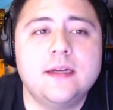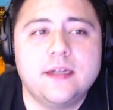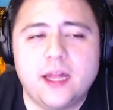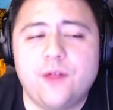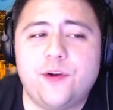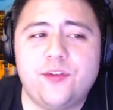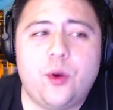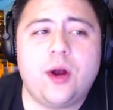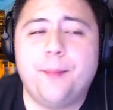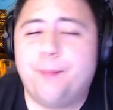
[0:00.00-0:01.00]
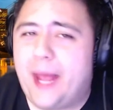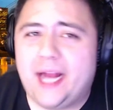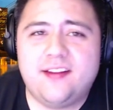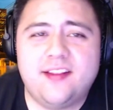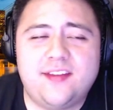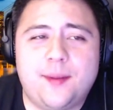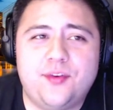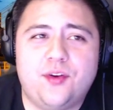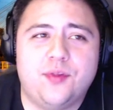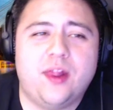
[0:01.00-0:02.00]
Hello, friends, and welcome back to this
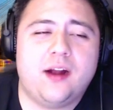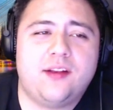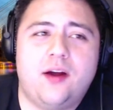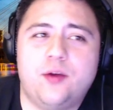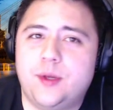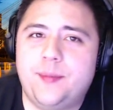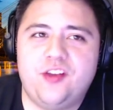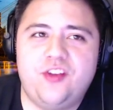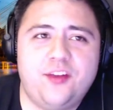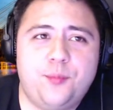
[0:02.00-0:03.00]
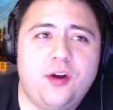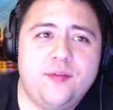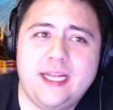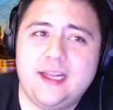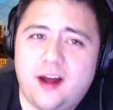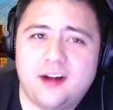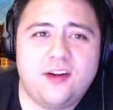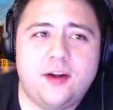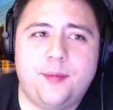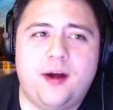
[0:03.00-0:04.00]
episode of Locked On Winnipeg Jets, part of the
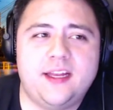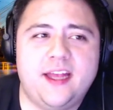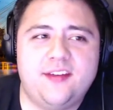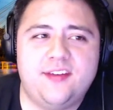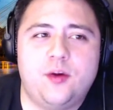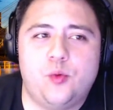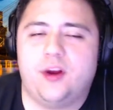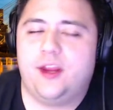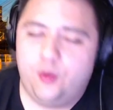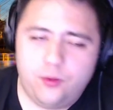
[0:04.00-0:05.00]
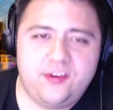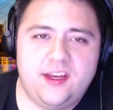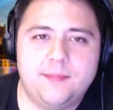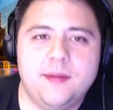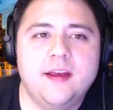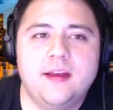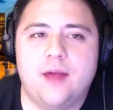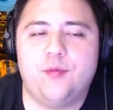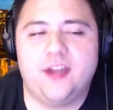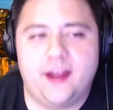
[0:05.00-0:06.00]
Locked On Podcast Network, your team
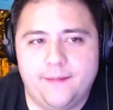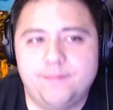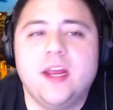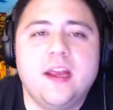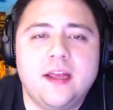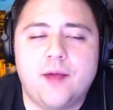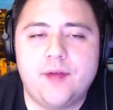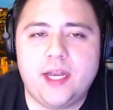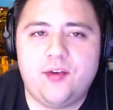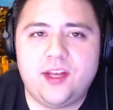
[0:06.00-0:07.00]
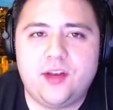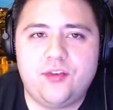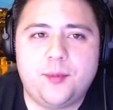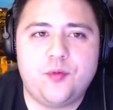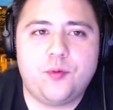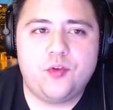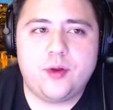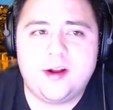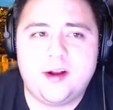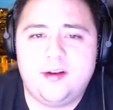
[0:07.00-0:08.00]
every day. Everydayers, thank you so much for
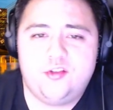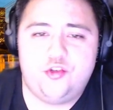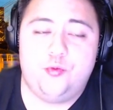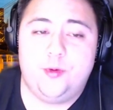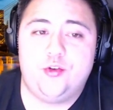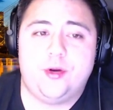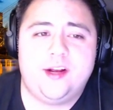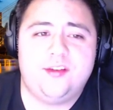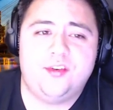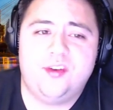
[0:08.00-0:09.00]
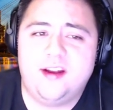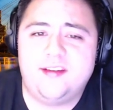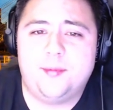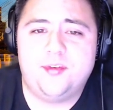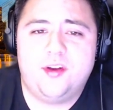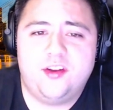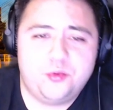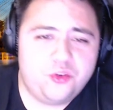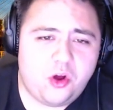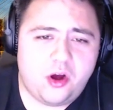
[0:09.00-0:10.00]
rejoining us on tonight's episode as
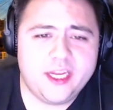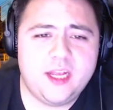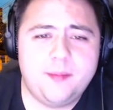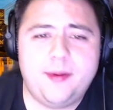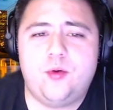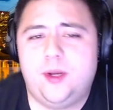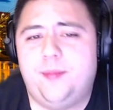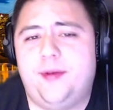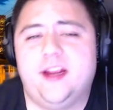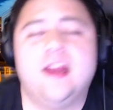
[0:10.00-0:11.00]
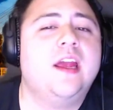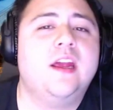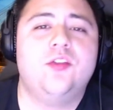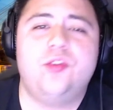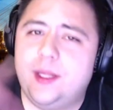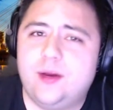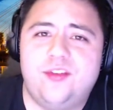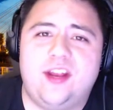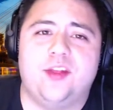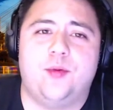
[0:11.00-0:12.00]
we're talking about Winnipeg 2
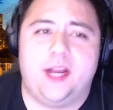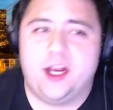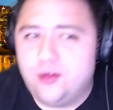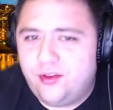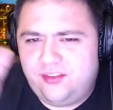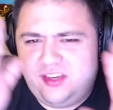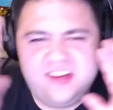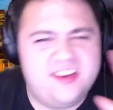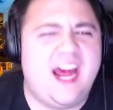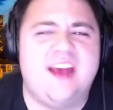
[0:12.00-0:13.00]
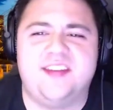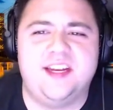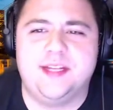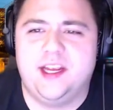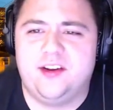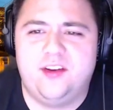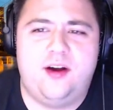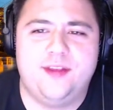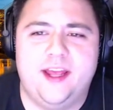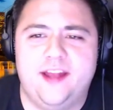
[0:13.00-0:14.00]
years down the road. I know the season hasn't even kicked
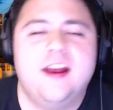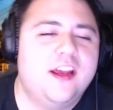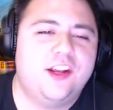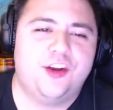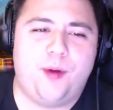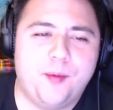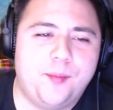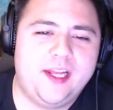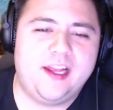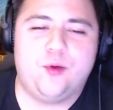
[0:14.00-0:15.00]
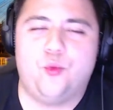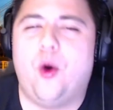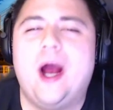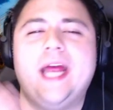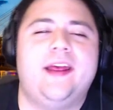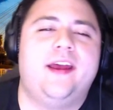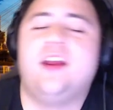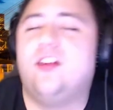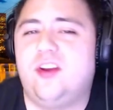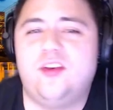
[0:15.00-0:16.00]
off yet. You're probably like, why the
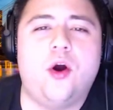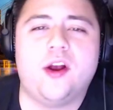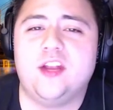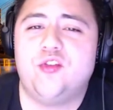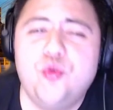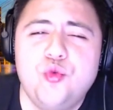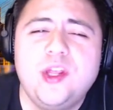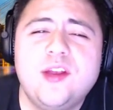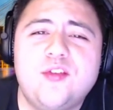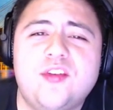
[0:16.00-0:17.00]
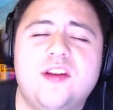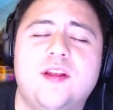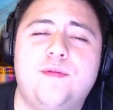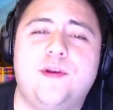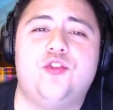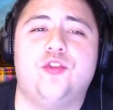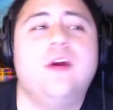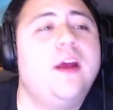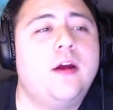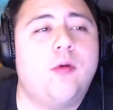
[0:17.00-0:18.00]
heck is he talking 2 years into the
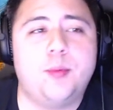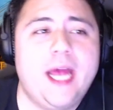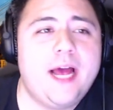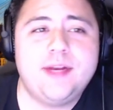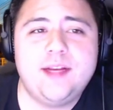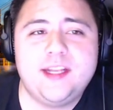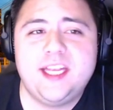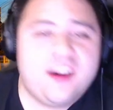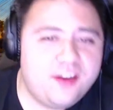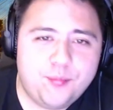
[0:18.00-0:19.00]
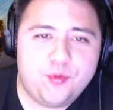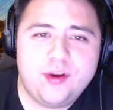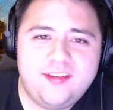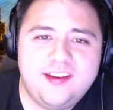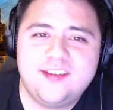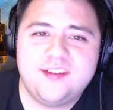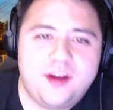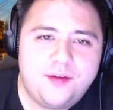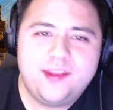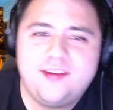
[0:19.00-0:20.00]
future when we haven't even gotten to preseason
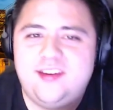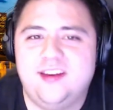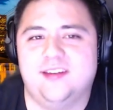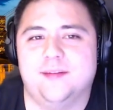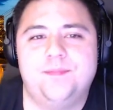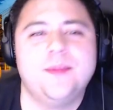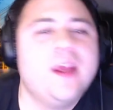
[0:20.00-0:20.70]
of this season?